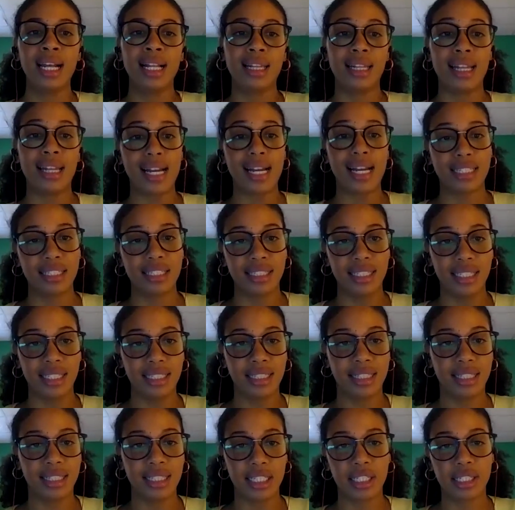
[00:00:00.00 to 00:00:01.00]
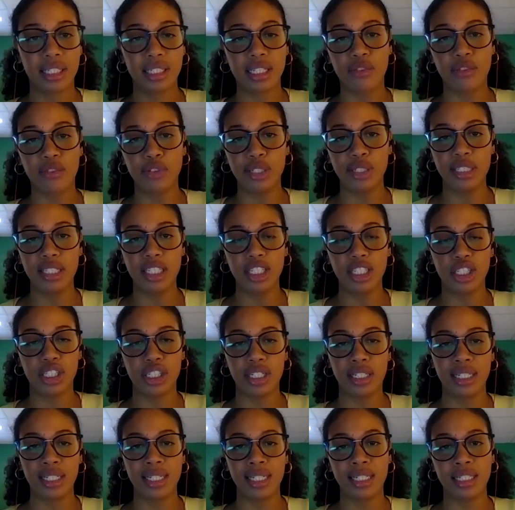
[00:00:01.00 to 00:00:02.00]
Lastly, this
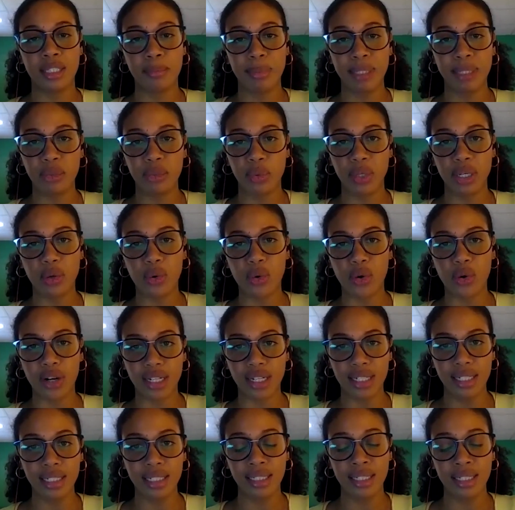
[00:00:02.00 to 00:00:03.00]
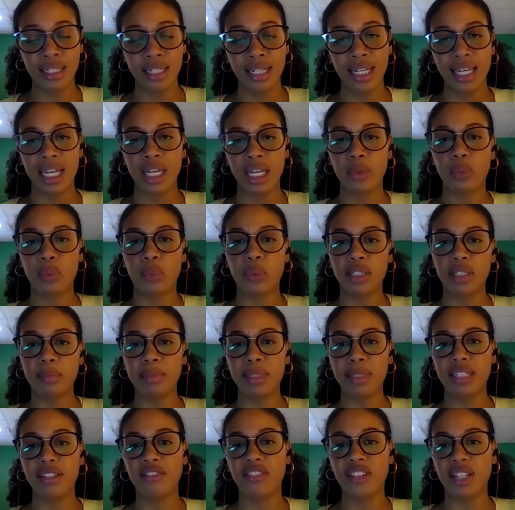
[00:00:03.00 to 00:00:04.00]
conversation is being recorded. It will
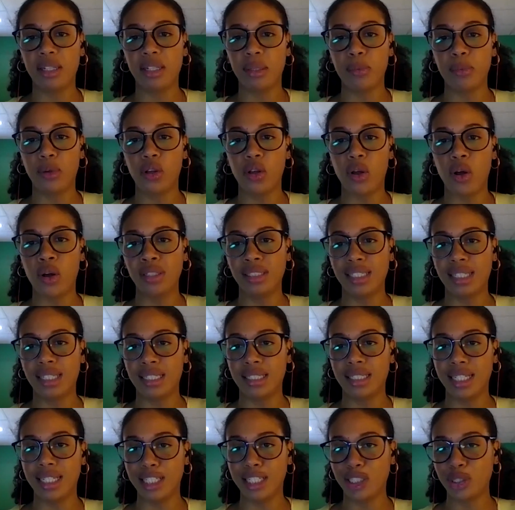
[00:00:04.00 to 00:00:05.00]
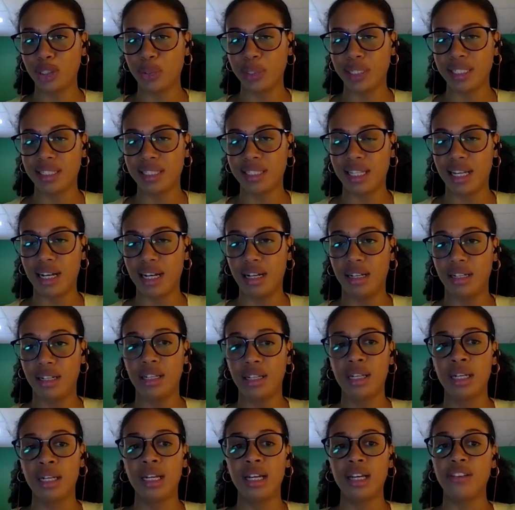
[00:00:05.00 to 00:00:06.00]
be available on the Engage to Excel
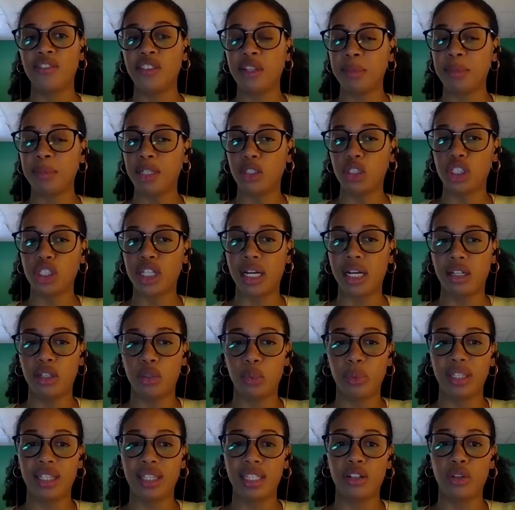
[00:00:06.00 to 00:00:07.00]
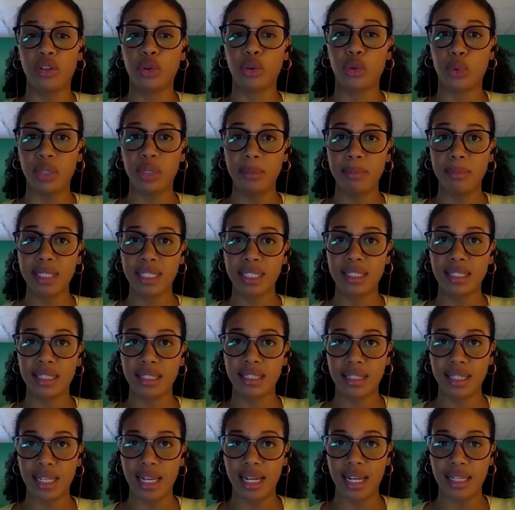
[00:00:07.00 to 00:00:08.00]
Vimeo channel within 3 business
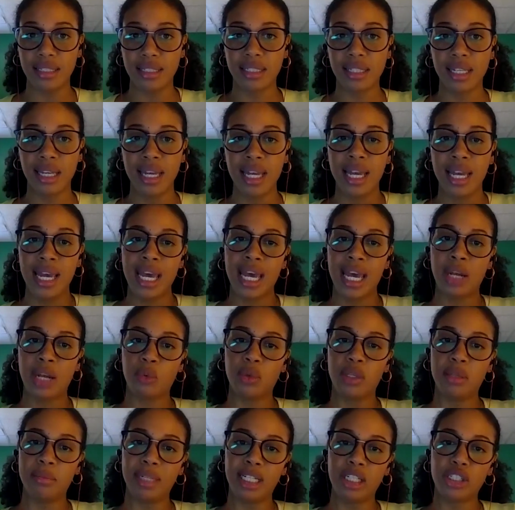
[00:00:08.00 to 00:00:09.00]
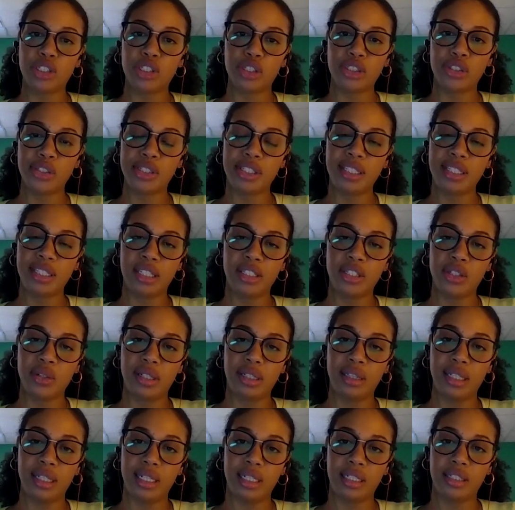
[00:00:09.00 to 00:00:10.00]
days, and we'll make sure to send you
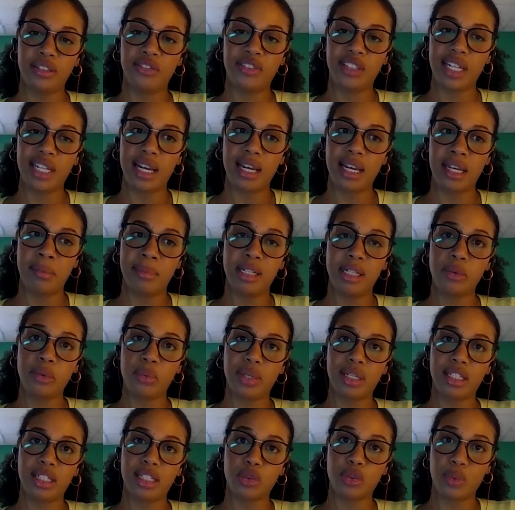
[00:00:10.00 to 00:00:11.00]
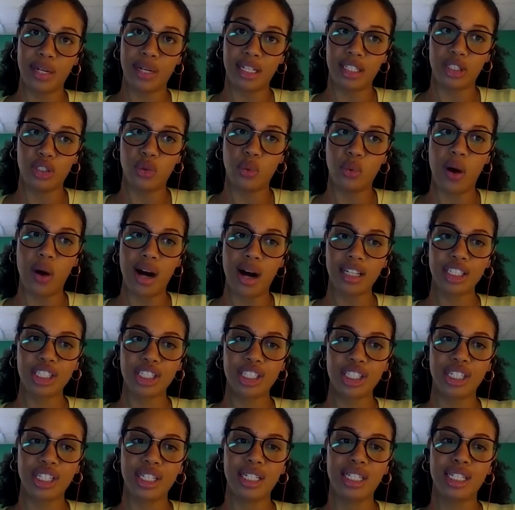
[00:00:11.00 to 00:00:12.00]
a link via email when it's ready to
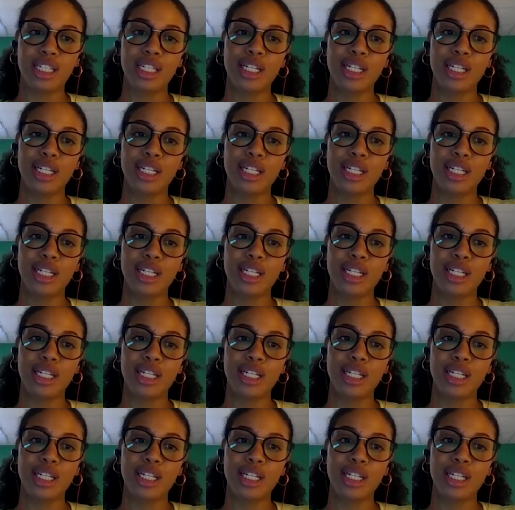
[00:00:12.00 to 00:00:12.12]
watch.